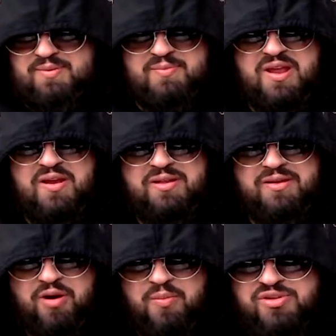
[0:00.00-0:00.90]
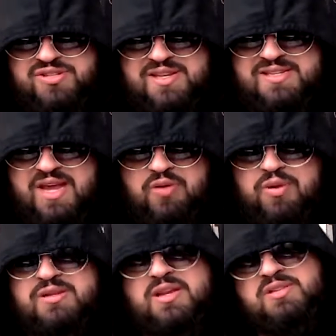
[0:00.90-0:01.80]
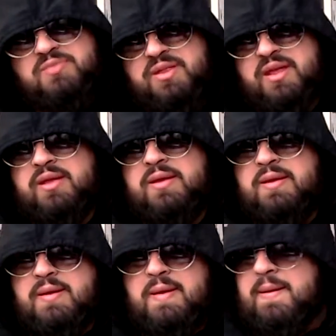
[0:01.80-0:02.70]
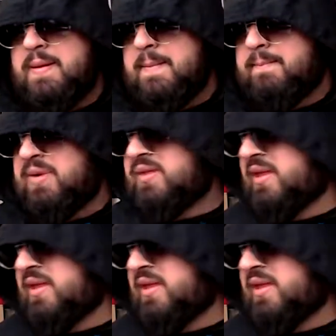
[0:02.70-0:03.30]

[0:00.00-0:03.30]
Been almost the entire week. Today's Monday. Monday